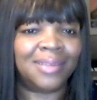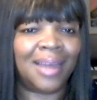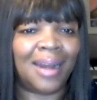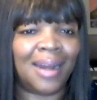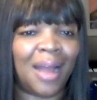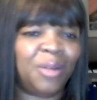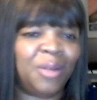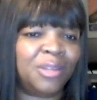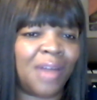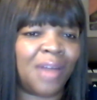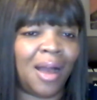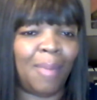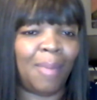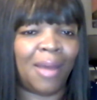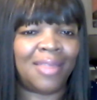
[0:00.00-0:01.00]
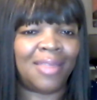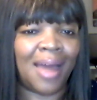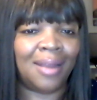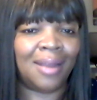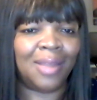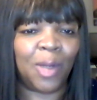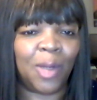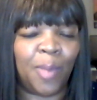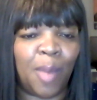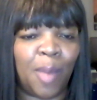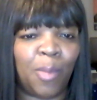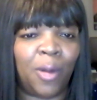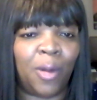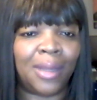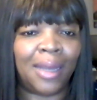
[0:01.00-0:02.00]
And I will talk about that a little bit
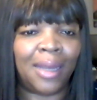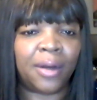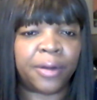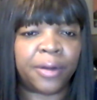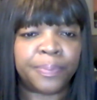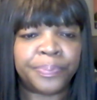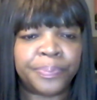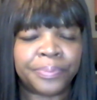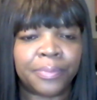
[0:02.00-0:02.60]
more later,